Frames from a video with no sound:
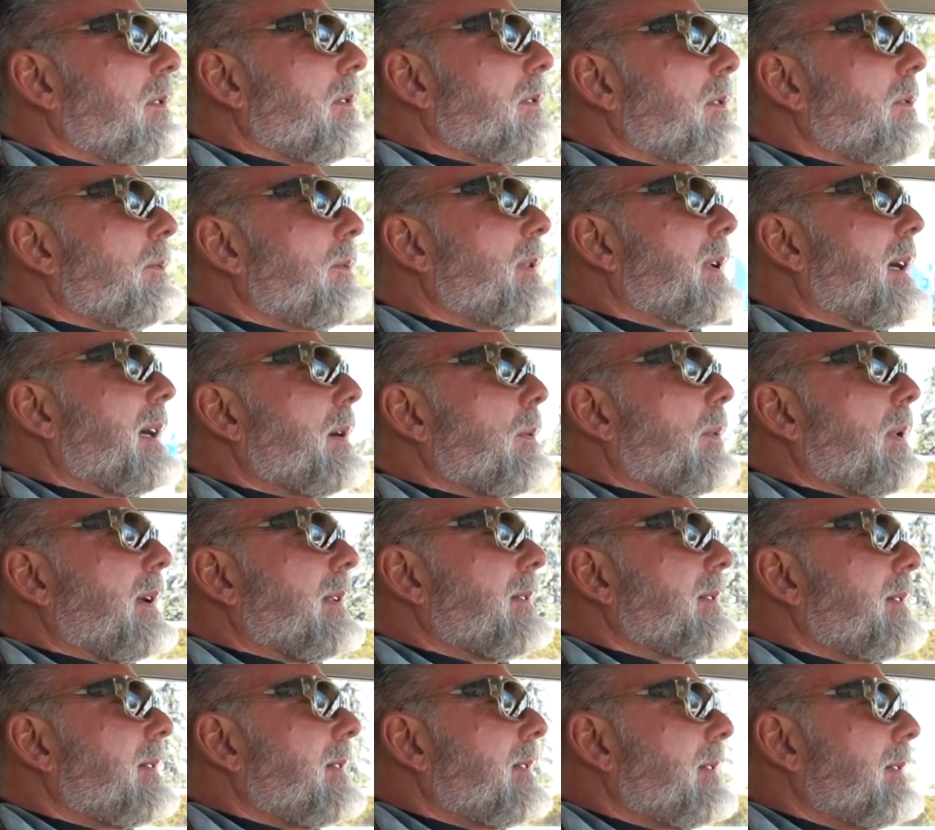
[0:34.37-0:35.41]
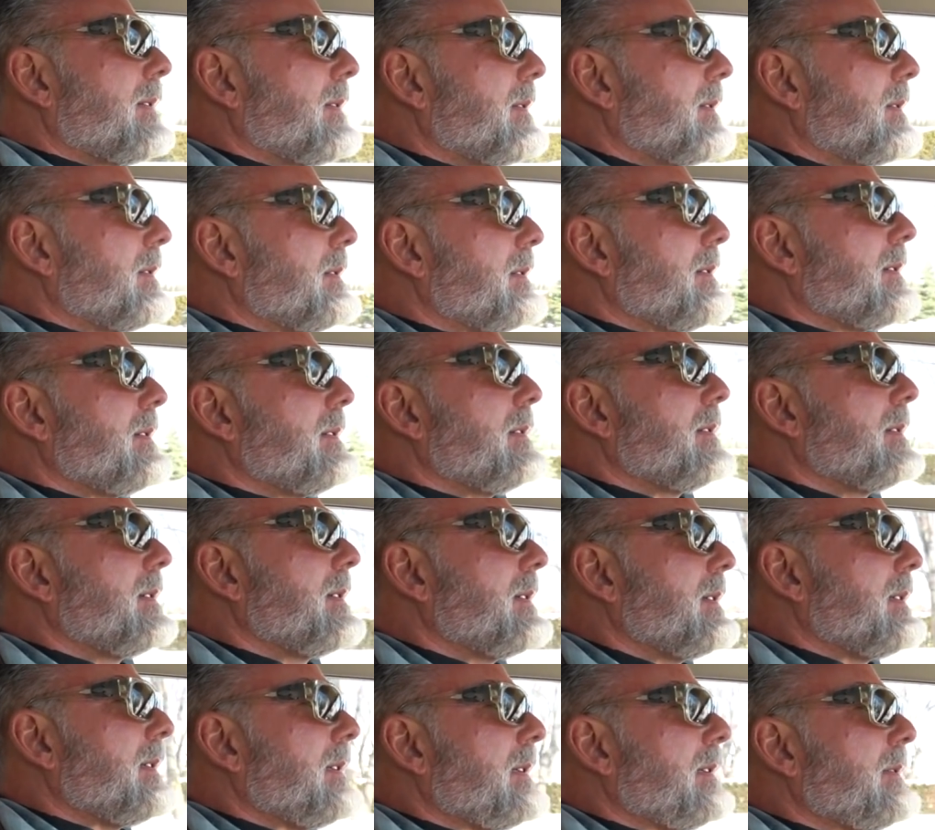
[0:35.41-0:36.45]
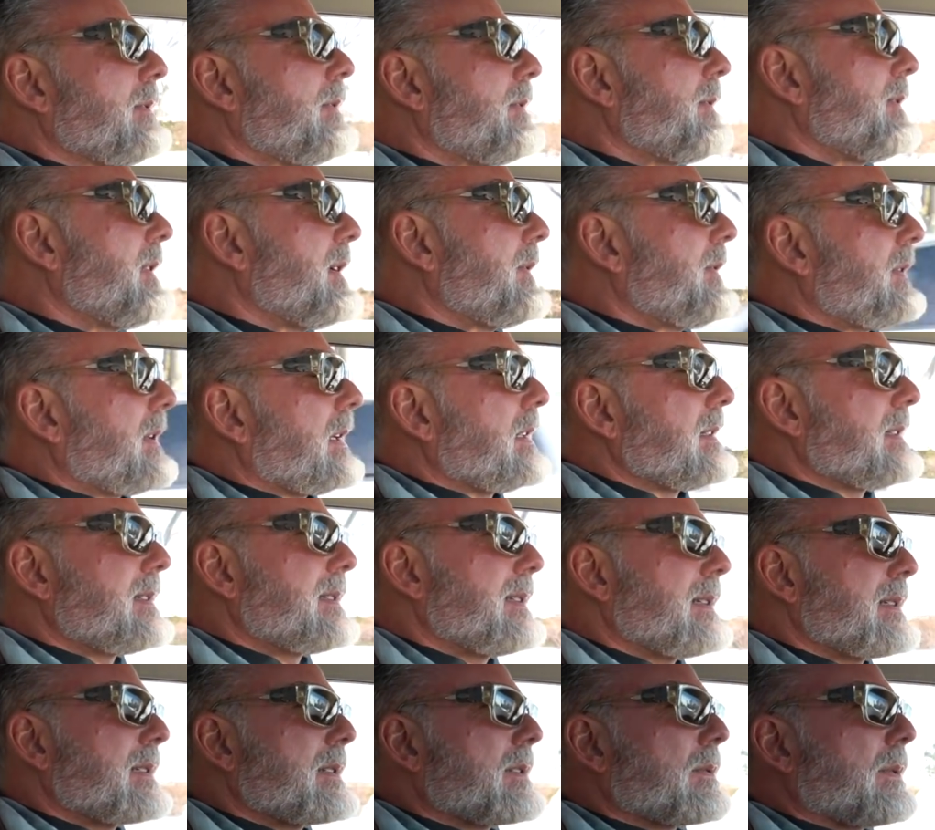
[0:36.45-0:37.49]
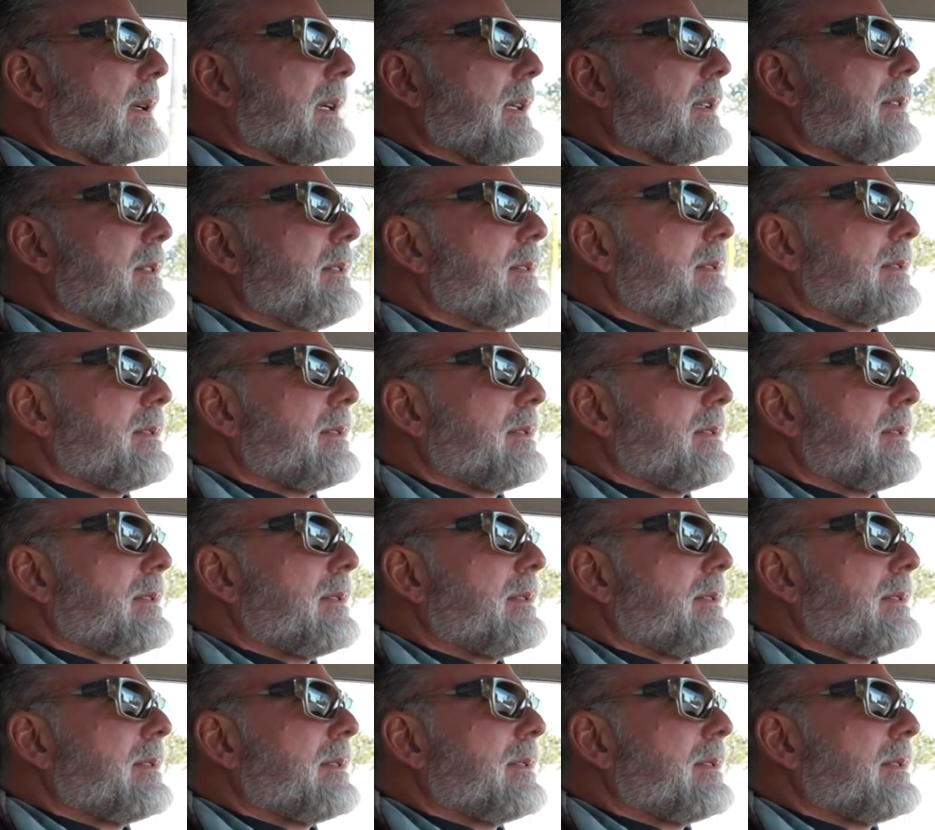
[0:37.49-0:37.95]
where I went in 5th and 6th grade.